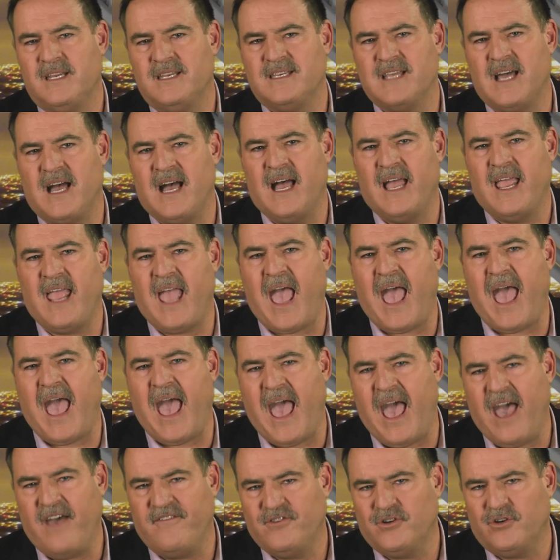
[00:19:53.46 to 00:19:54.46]
to die
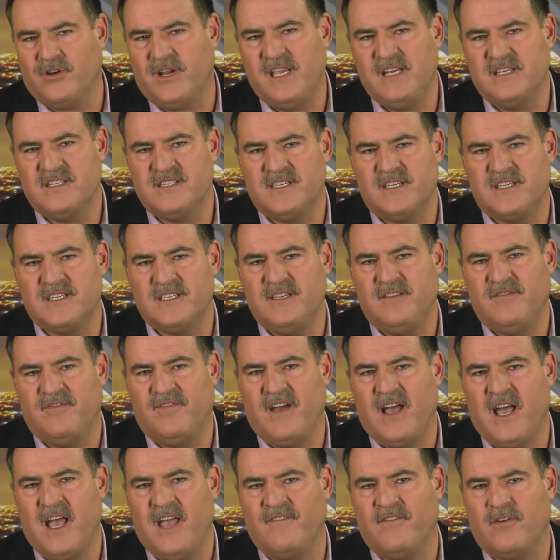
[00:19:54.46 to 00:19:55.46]
after age
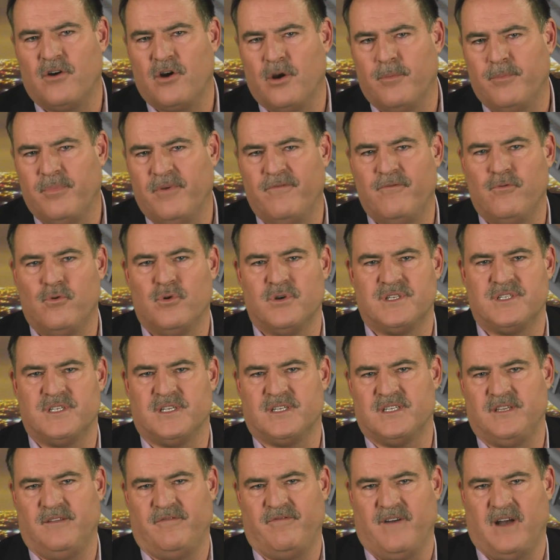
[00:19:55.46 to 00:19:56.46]
65 or before
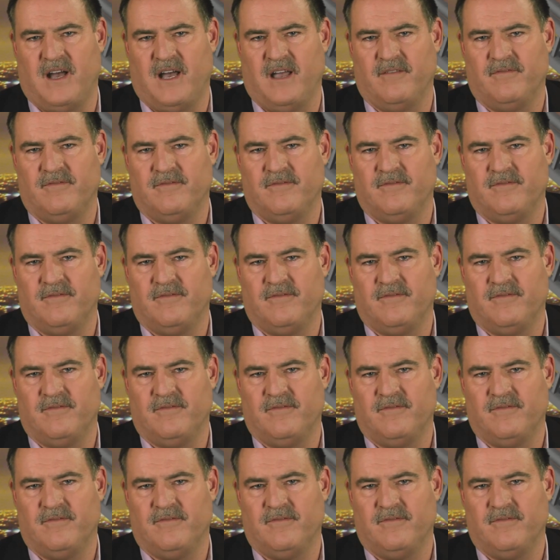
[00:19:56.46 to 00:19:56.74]
65?